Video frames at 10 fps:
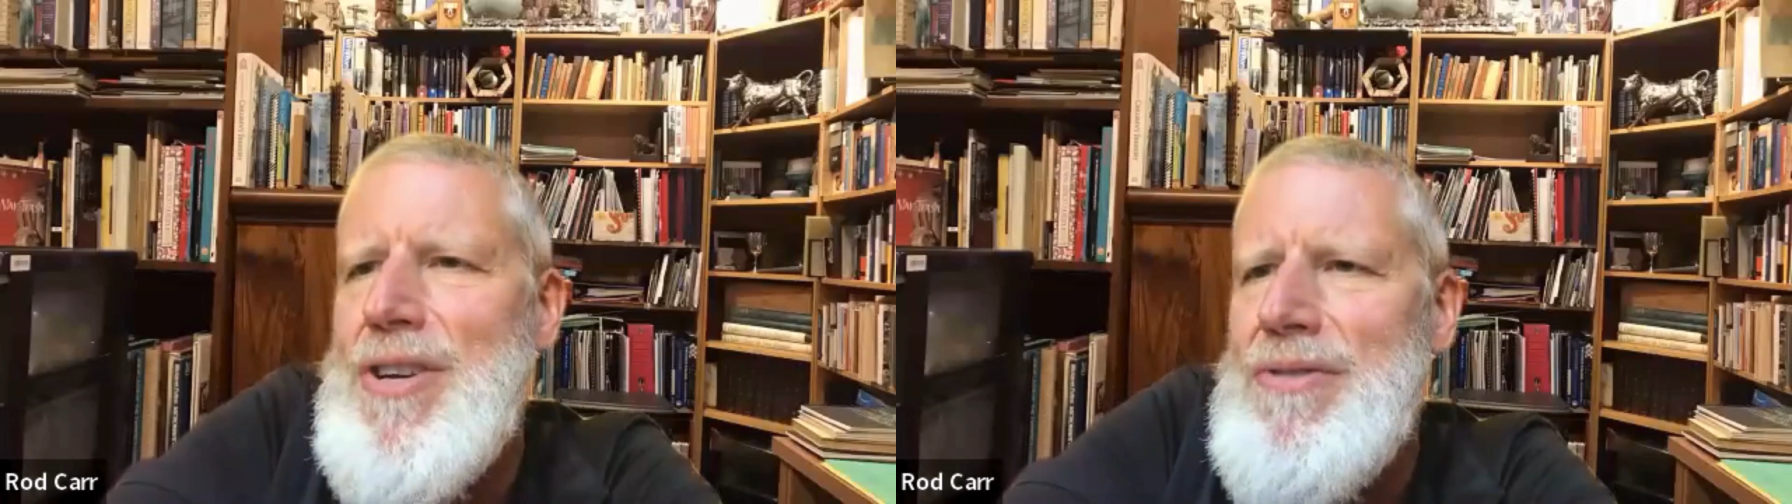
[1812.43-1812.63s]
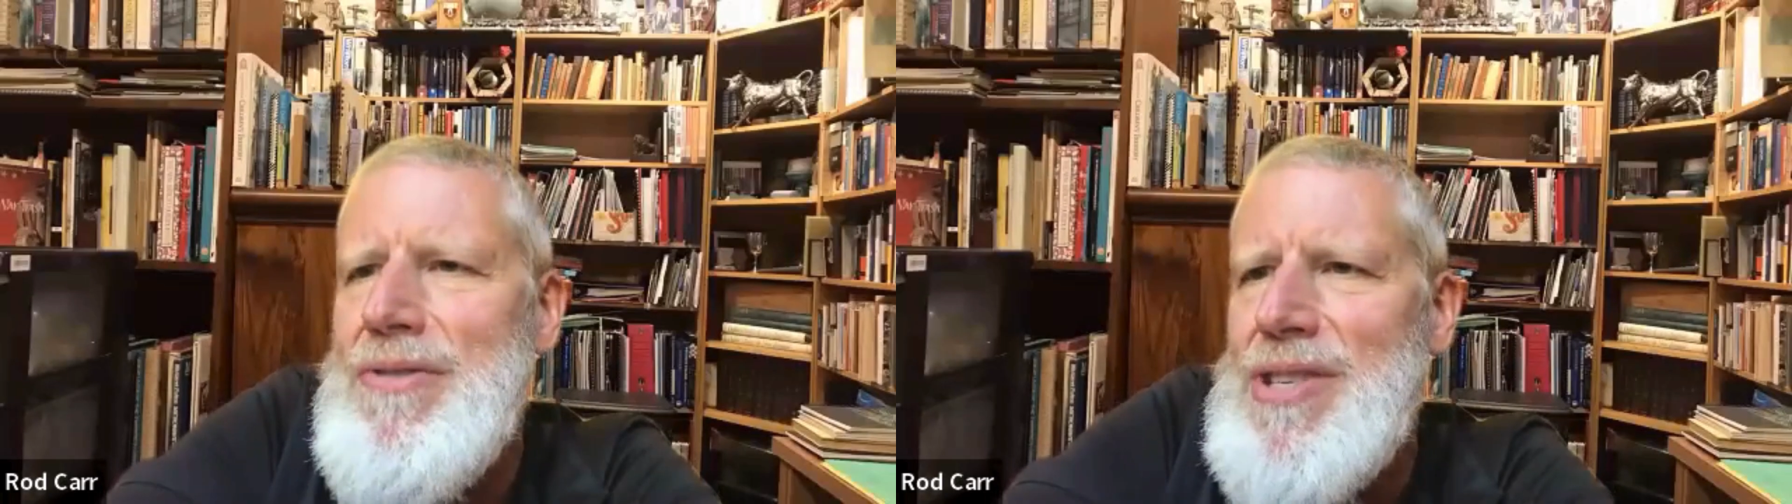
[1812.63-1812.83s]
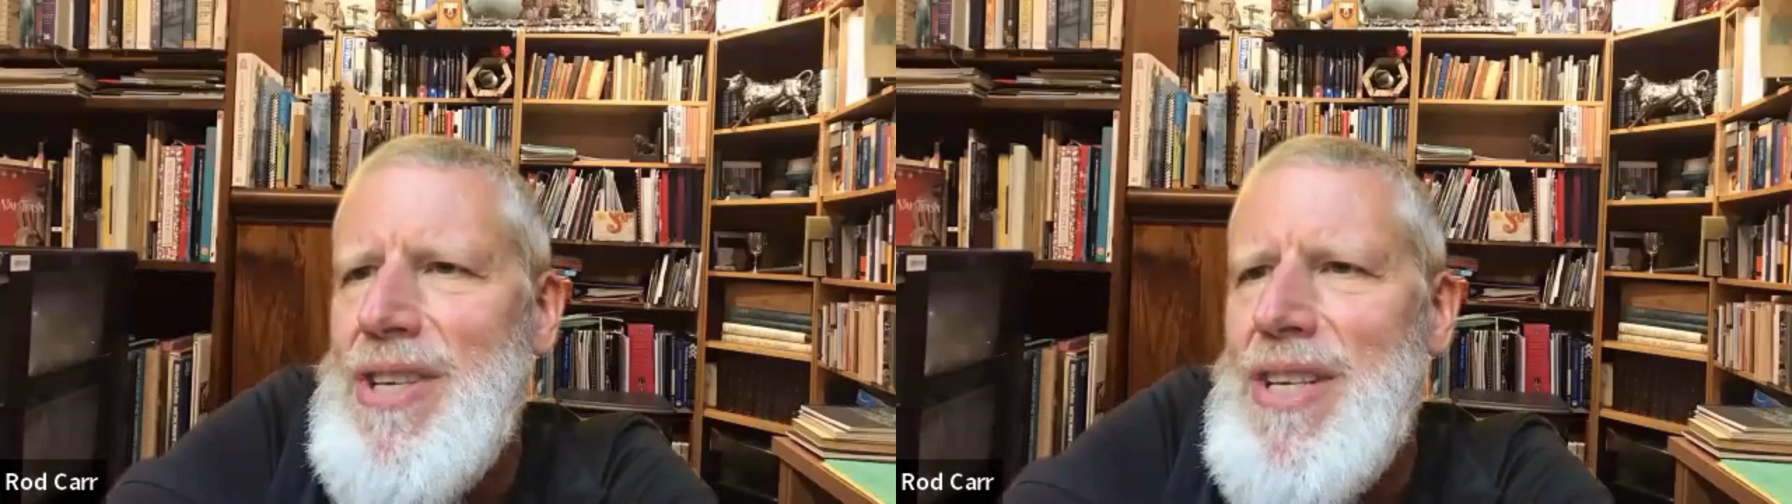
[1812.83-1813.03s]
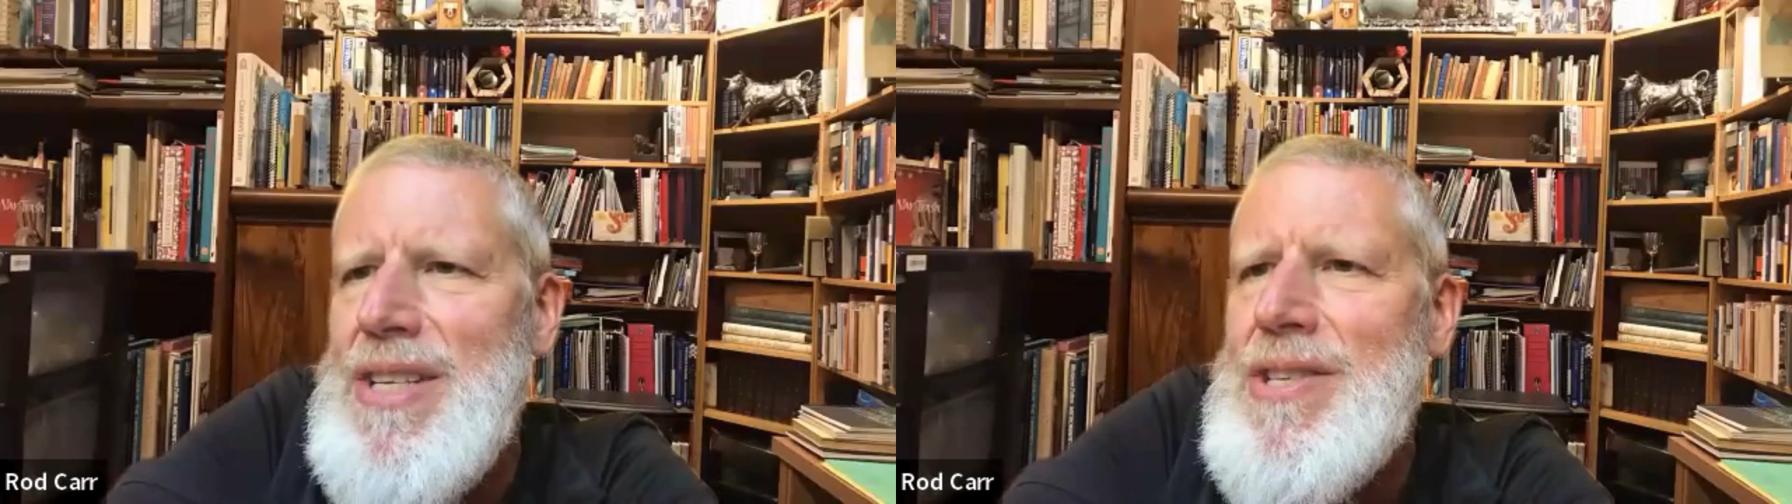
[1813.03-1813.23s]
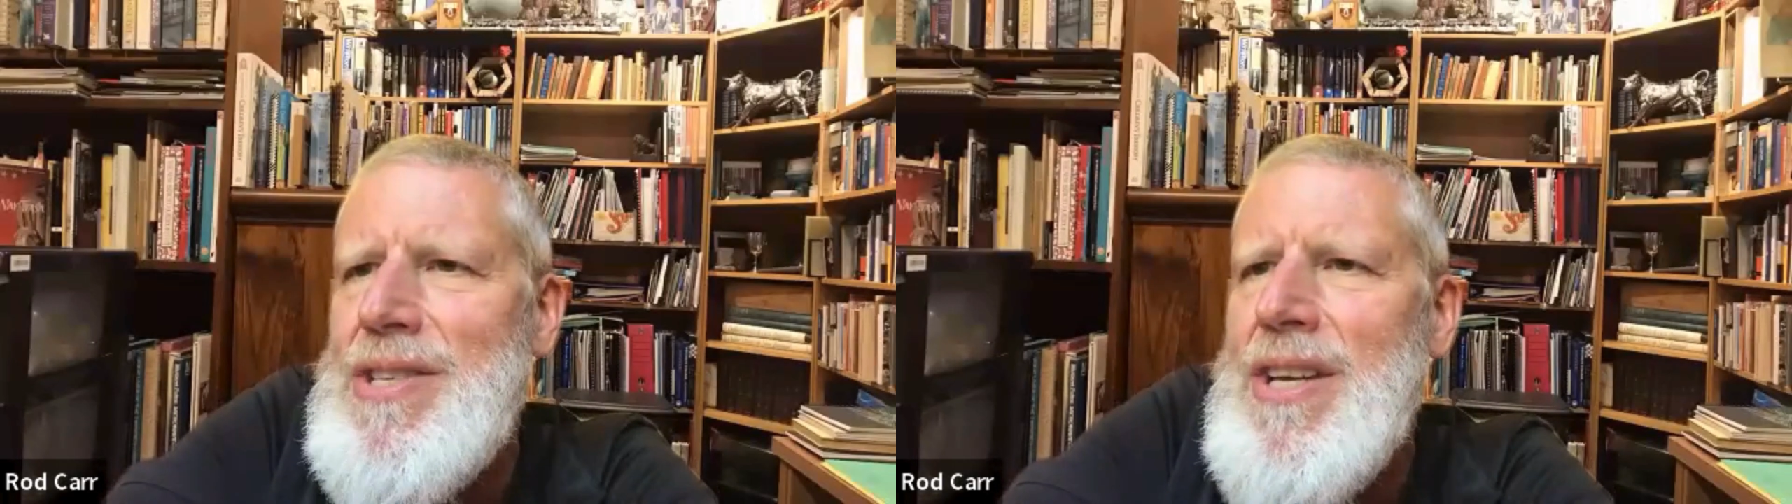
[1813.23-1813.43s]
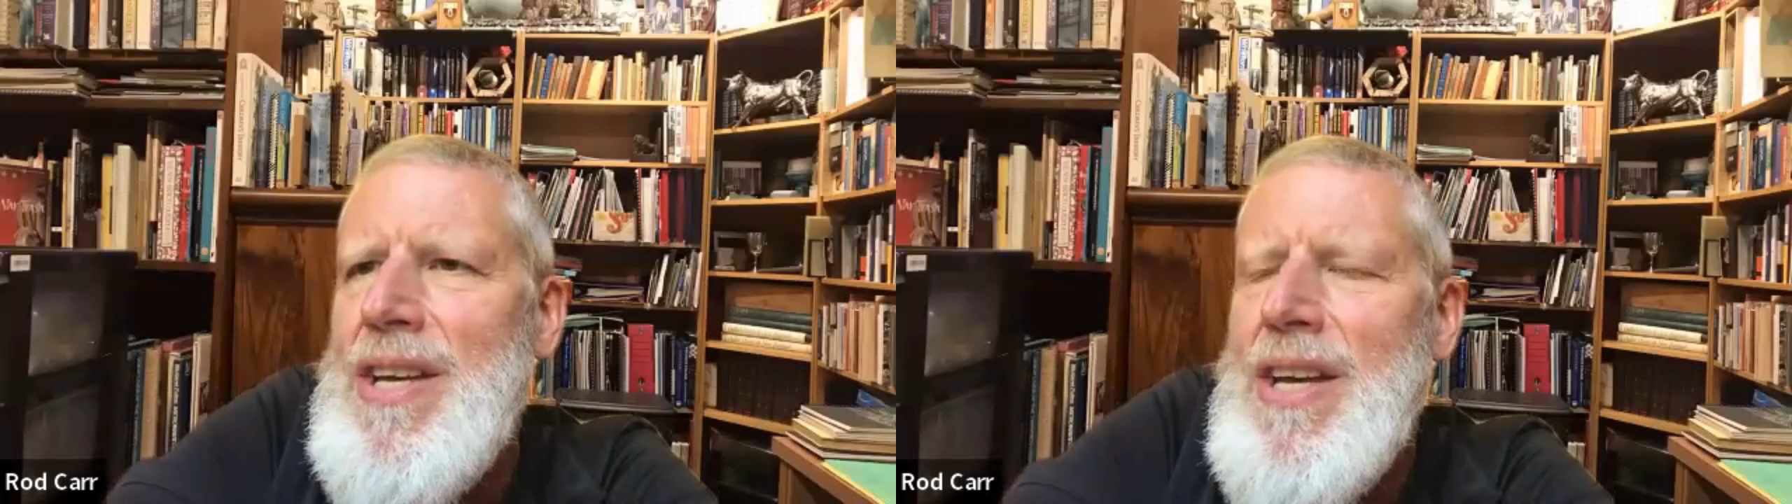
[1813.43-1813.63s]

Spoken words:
overseas.